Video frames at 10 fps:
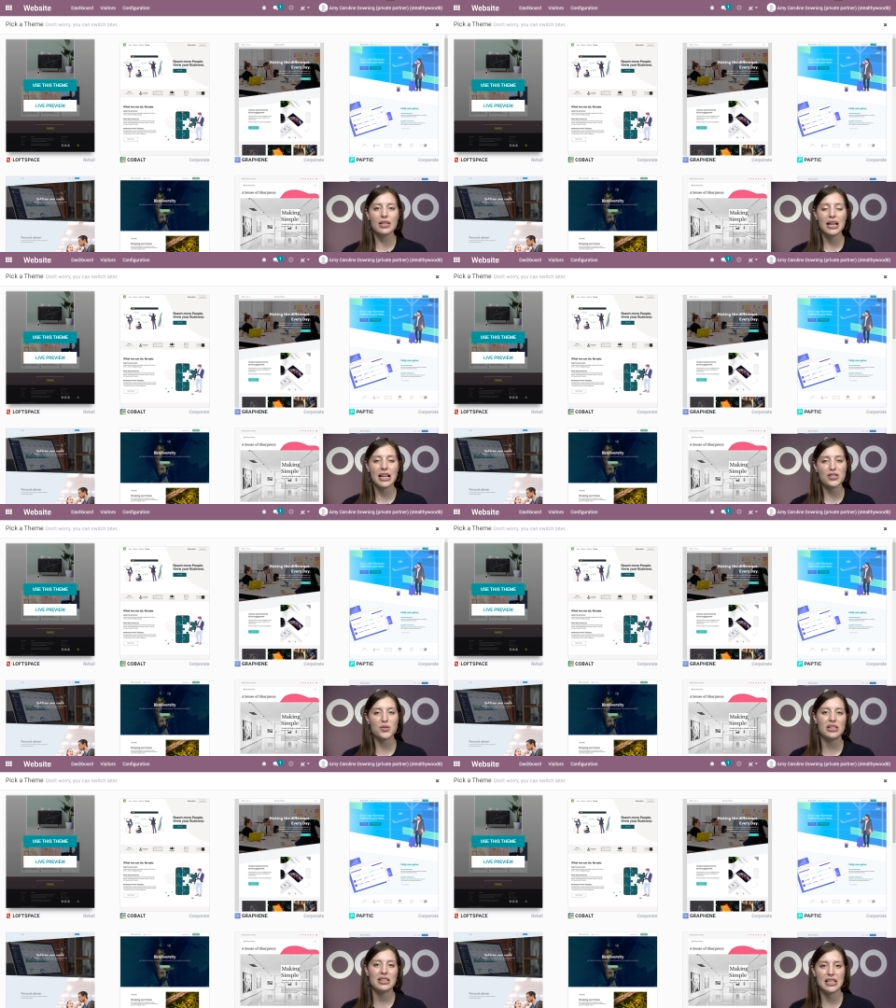And as
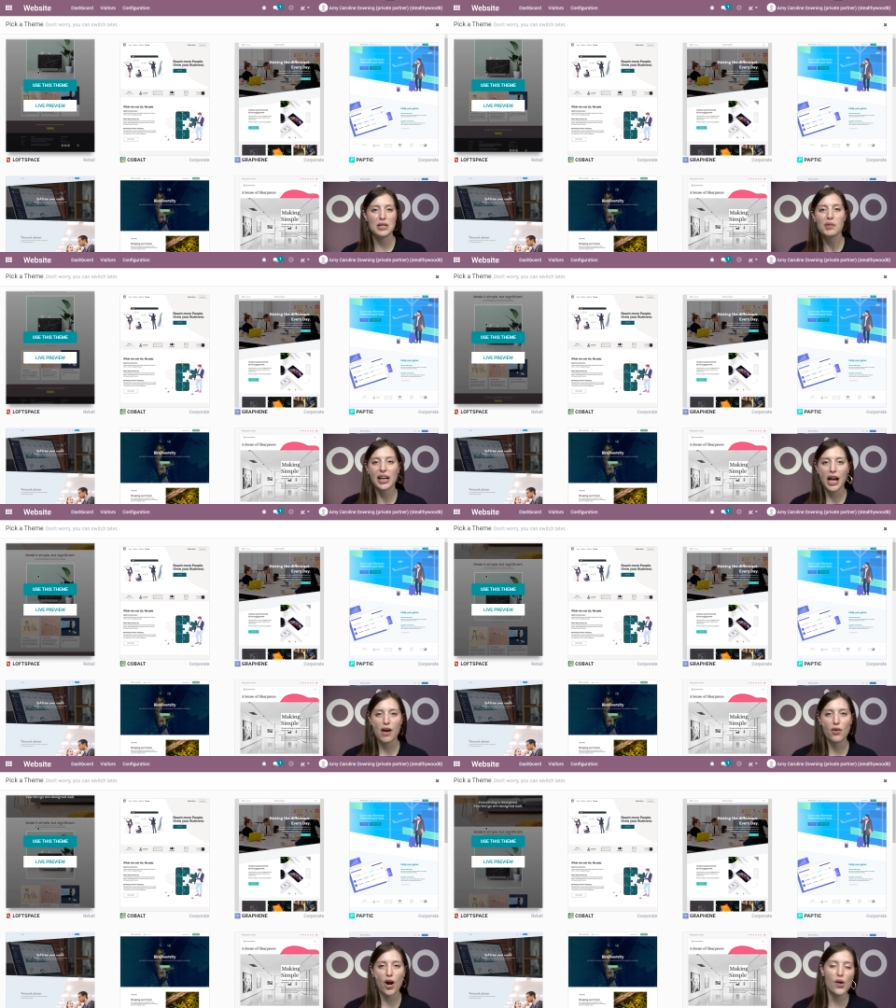you can see, when I
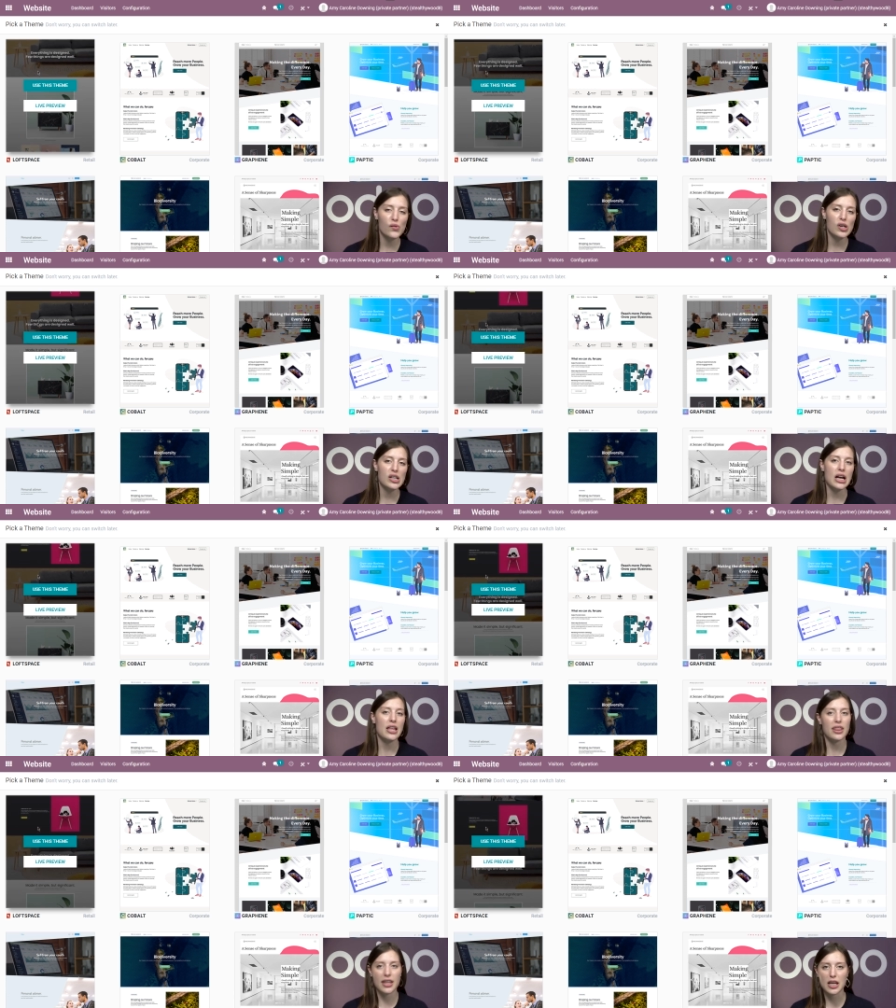hover over a
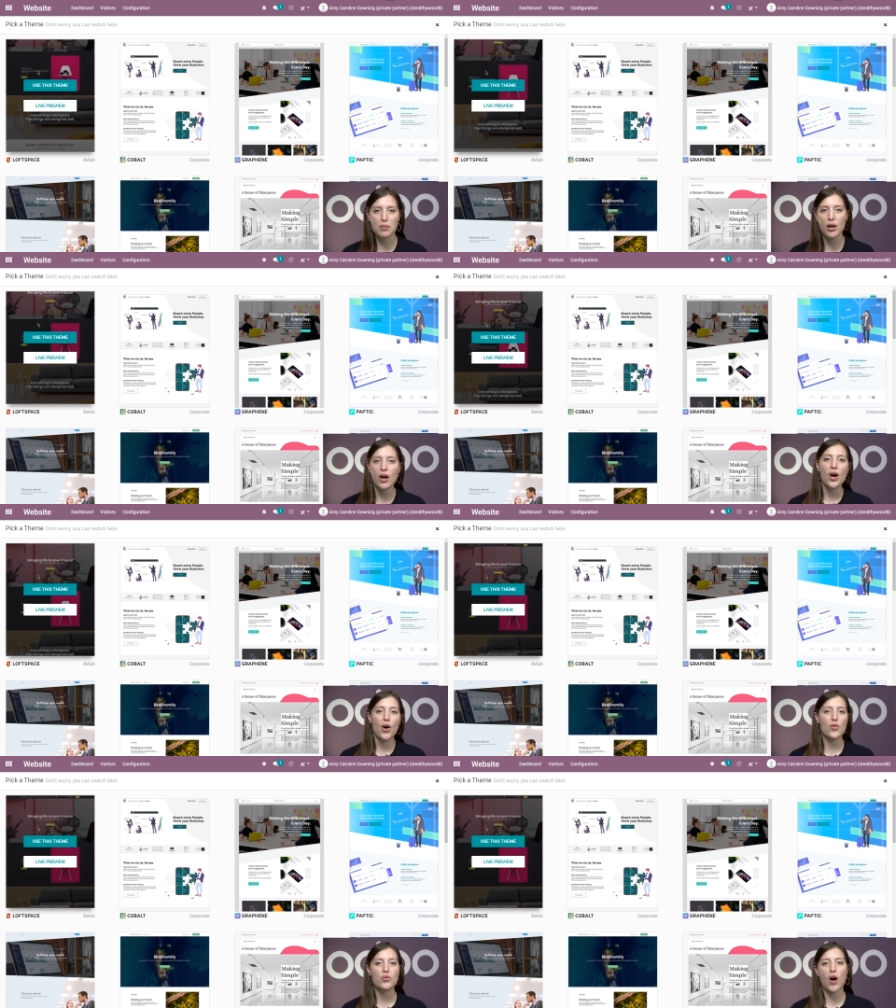theme,
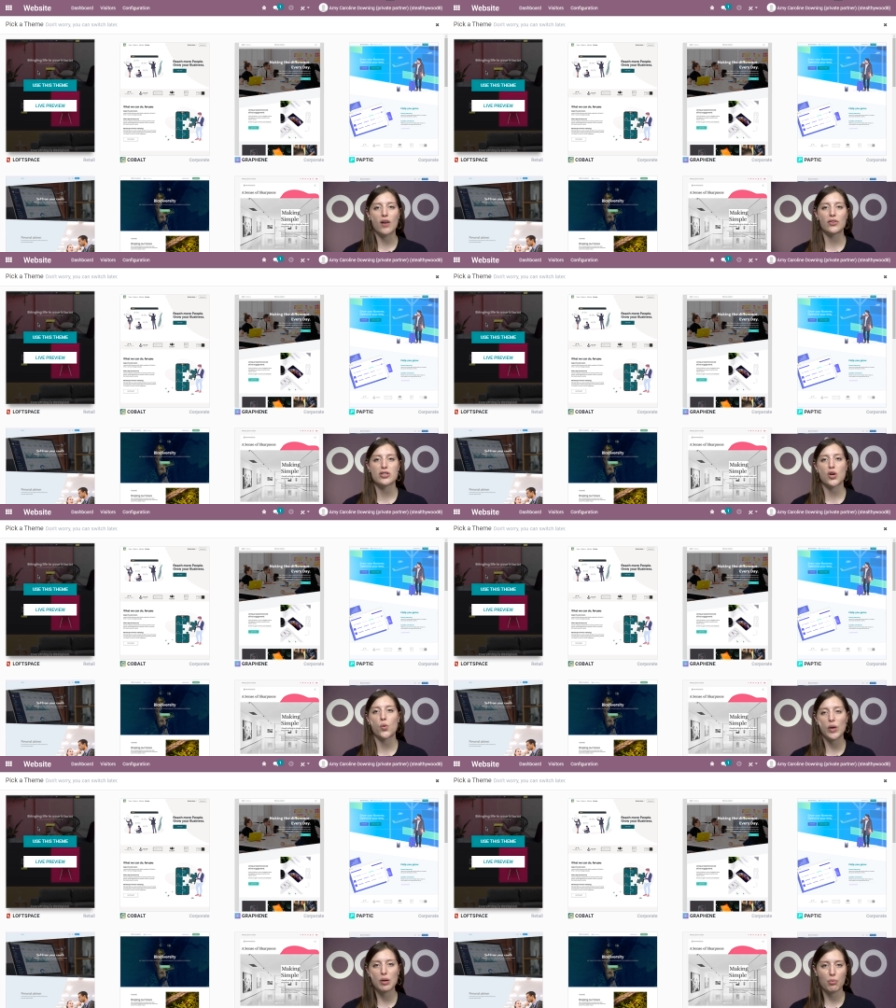Odoo offers a
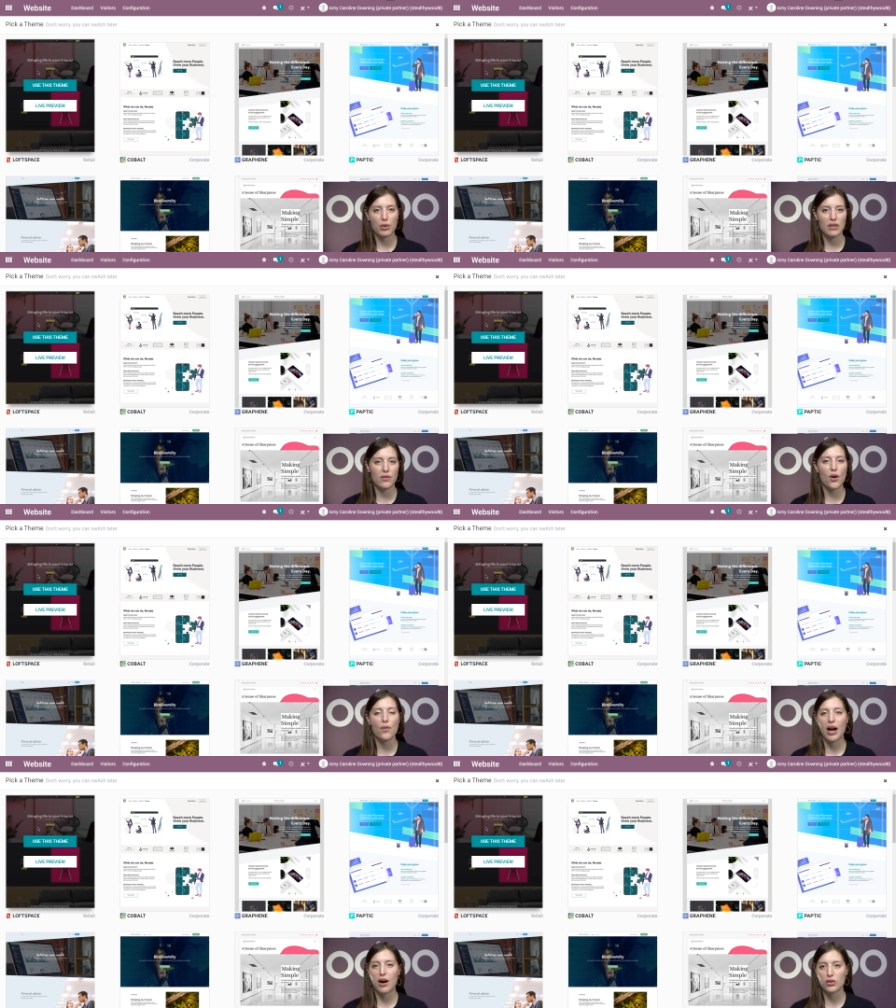quick preview
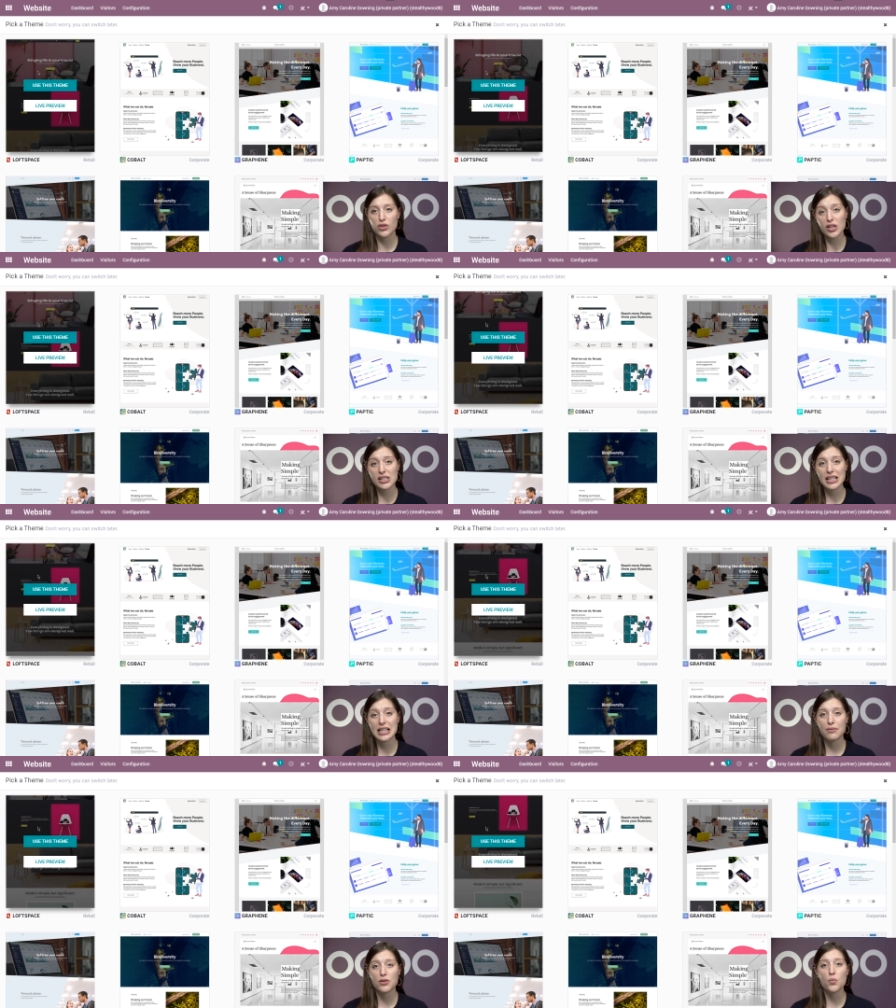of how it looks.
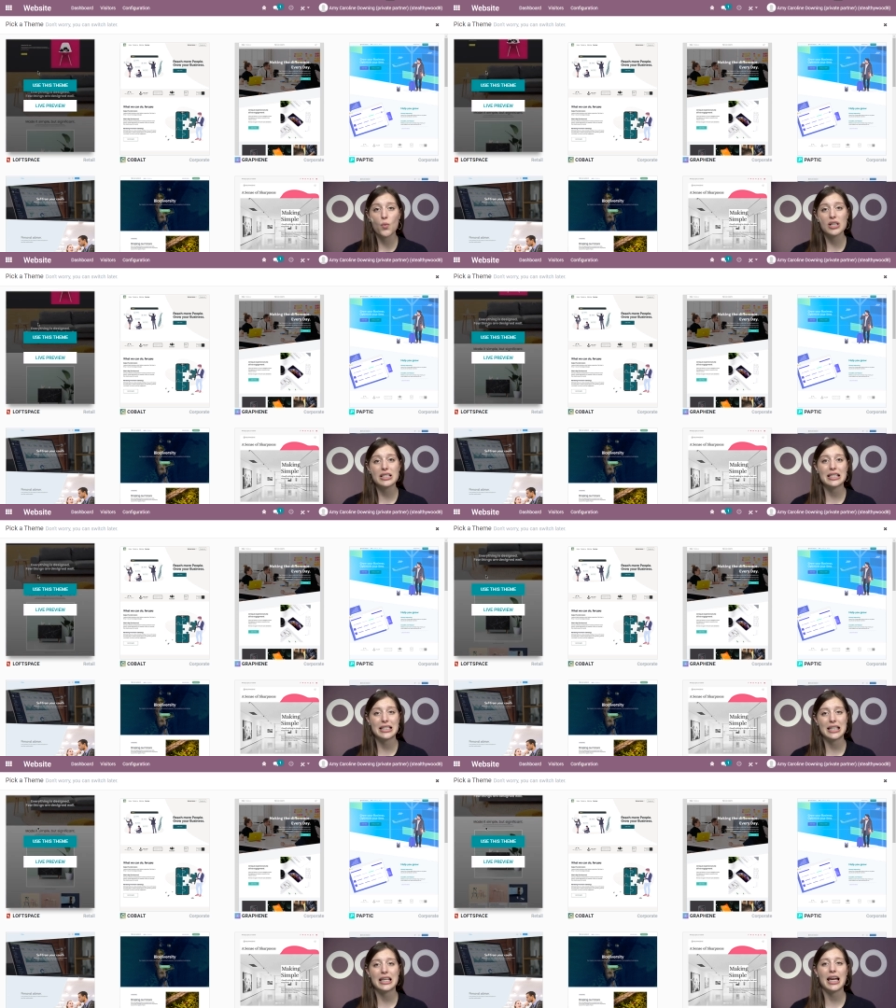And if you want to
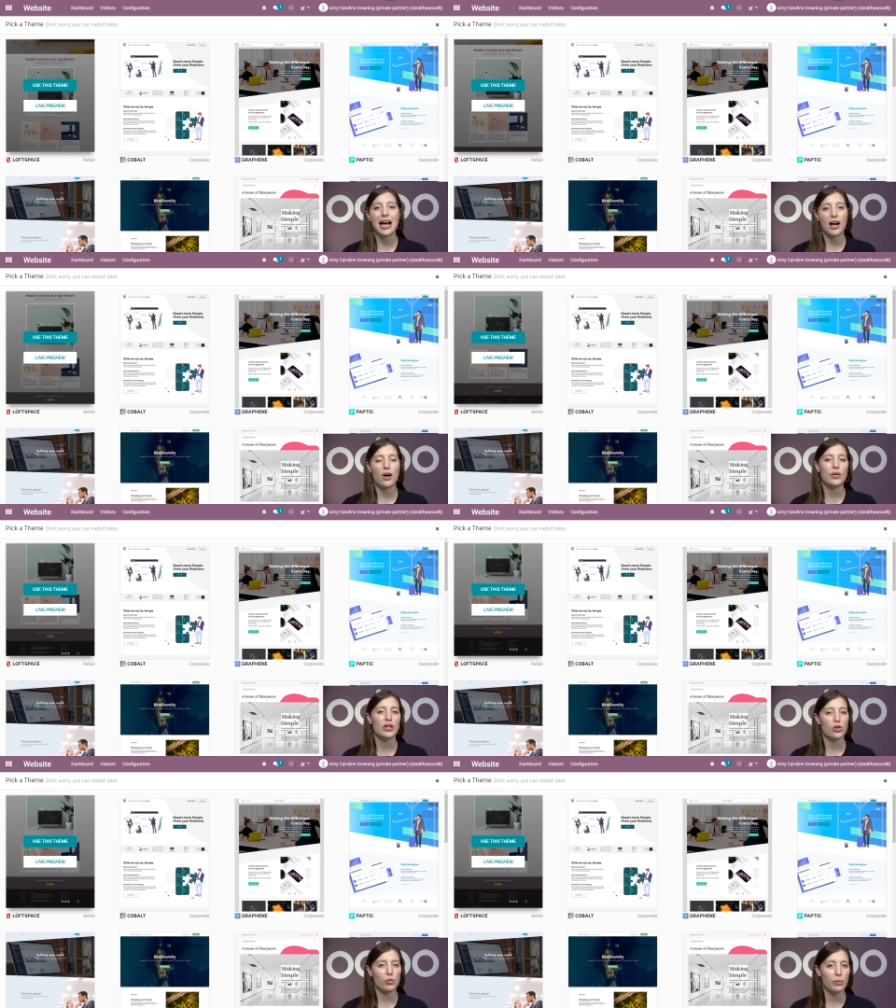see how it
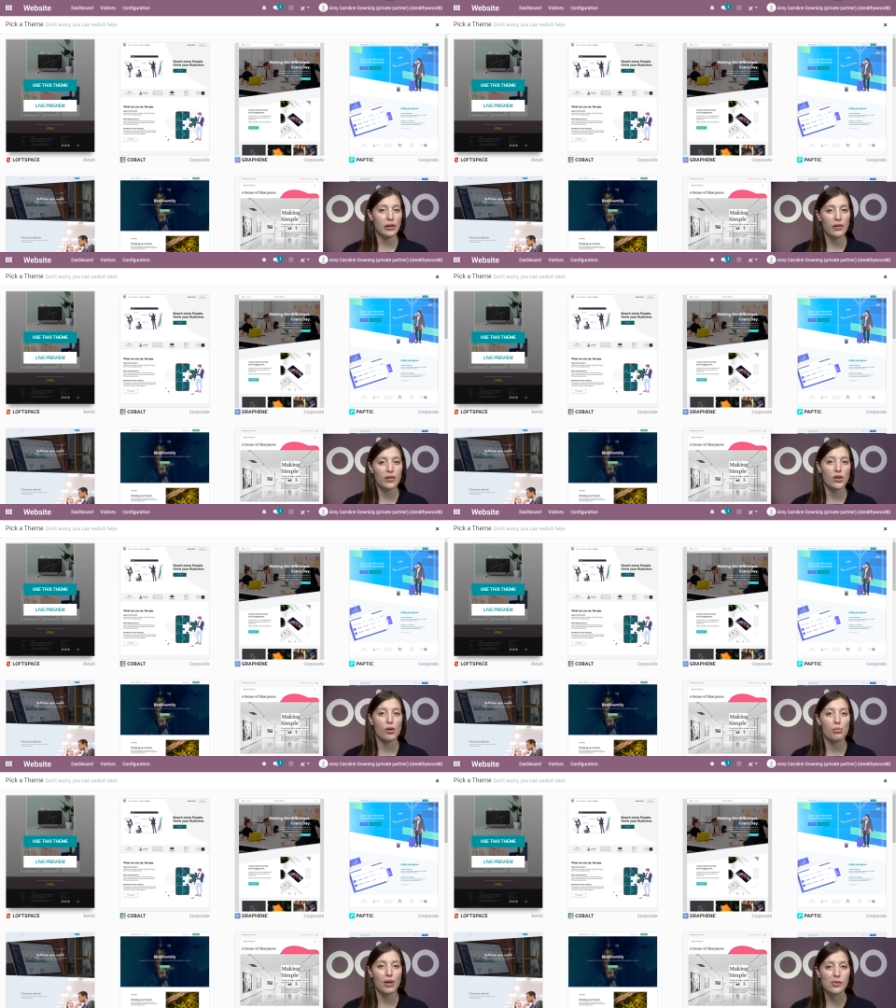will appear in
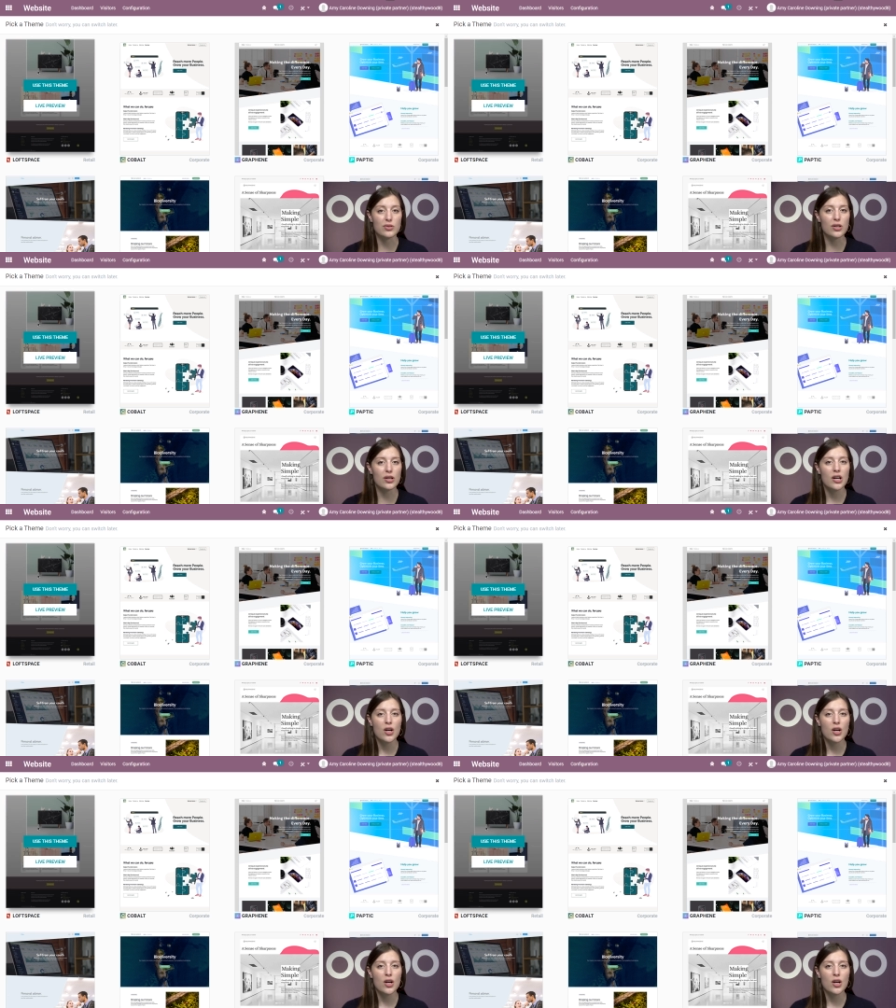your browser,